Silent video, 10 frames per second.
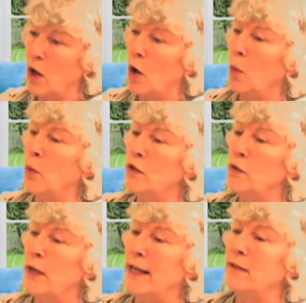
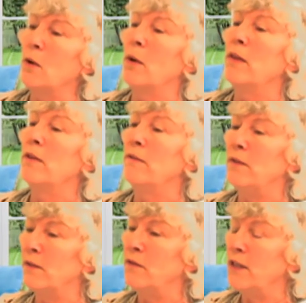which is on the
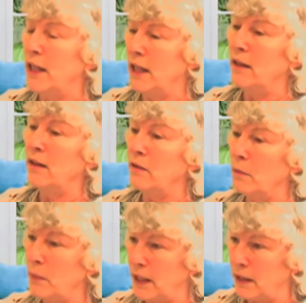15th of
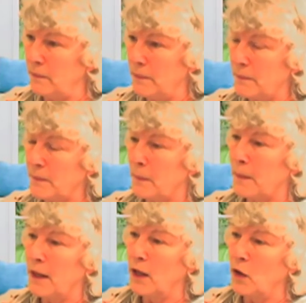Abib,
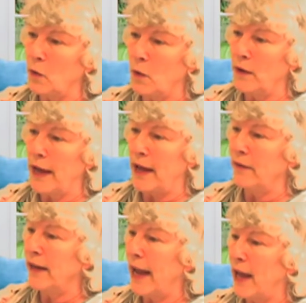you're going to have
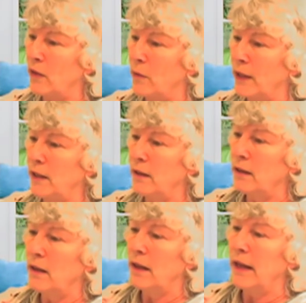a gathering.
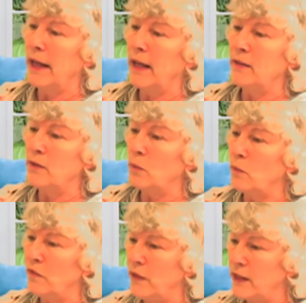It's a
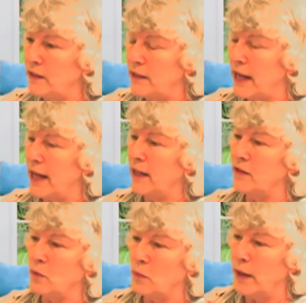feast day.
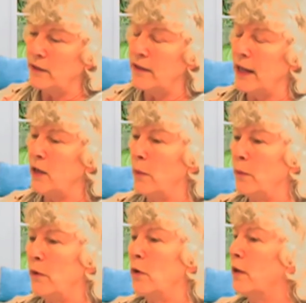It's a rest day. You
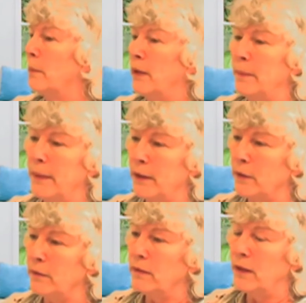cook a big
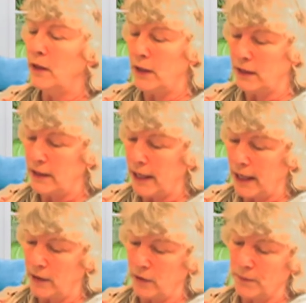meal. You get
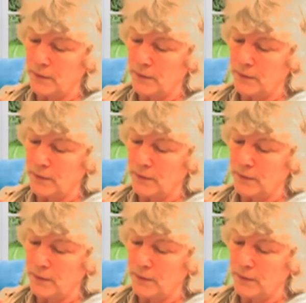together.